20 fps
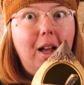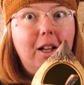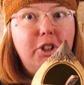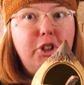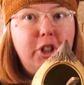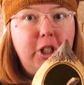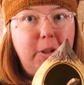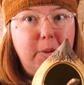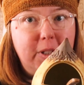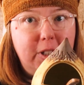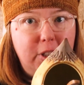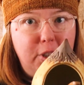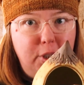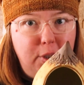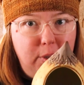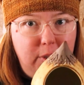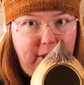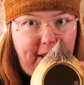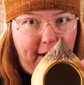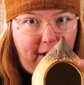She was
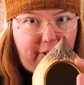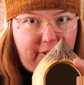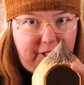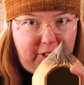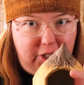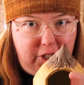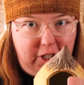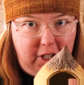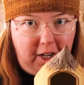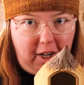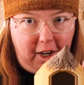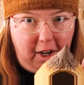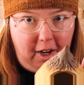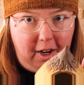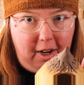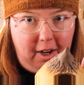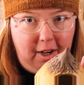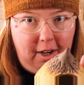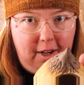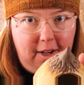new there this
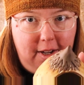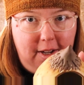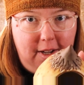year.